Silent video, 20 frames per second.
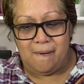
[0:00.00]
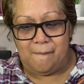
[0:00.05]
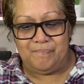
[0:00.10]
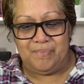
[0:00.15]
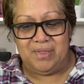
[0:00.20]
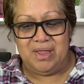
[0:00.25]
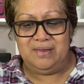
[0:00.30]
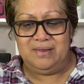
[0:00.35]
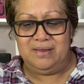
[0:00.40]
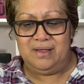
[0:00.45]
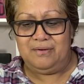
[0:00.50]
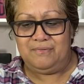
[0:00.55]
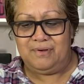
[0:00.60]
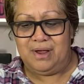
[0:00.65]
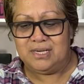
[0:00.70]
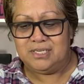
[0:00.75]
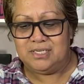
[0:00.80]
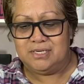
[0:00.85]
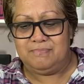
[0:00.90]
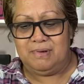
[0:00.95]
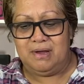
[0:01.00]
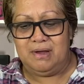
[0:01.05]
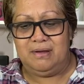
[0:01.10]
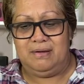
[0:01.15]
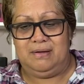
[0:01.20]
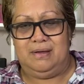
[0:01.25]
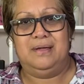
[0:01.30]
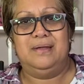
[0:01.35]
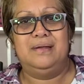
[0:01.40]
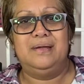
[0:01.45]
there's no grass to mow,
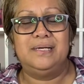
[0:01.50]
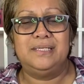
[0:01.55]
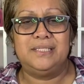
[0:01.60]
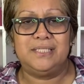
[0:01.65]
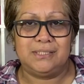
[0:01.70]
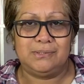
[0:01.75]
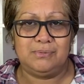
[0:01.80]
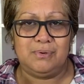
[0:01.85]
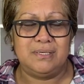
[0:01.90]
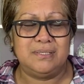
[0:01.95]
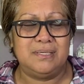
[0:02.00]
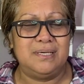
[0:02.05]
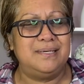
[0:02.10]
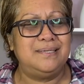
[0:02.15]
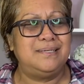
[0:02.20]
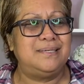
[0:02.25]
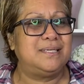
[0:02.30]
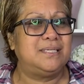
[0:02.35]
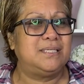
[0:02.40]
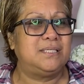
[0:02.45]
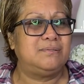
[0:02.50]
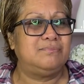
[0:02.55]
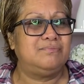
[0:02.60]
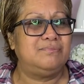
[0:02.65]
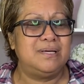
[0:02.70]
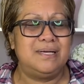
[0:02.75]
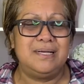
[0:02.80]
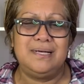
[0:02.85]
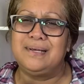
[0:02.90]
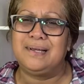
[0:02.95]
and he's just
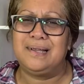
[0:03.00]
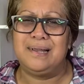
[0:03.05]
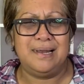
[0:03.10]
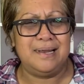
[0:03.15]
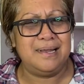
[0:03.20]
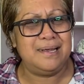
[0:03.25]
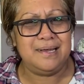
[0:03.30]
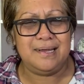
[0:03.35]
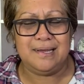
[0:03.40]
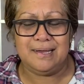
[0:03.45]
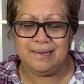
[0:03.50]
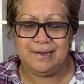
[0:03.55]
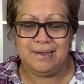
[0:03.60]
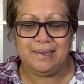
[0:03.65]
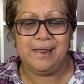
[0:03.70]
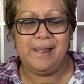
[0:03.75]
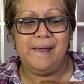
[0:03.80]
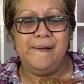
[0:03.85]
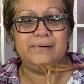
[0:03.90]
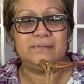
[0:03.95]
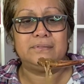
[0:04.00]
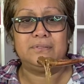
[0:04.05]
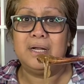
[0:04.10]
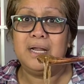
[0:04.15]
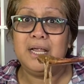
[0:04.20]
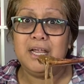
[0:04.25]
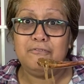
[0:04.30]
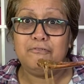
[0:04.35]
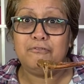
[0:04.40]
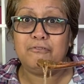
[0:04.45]
really clean, you know?
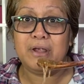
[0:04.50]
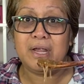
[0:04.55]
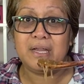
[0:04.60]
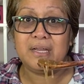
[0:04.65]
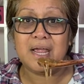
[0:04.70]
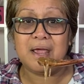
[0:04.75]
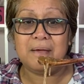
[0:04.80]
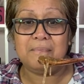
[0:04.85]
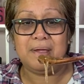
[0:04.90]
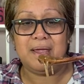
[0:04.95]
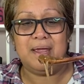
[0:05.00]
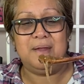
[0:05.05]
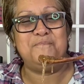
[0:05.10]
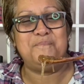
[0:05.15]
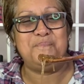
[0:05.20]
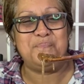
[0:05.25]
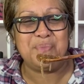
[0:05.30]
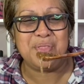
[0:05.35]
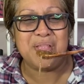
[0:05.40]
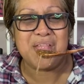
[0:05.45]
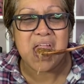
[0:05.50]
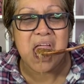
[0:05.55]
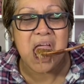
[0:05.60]
Clean freak, that man.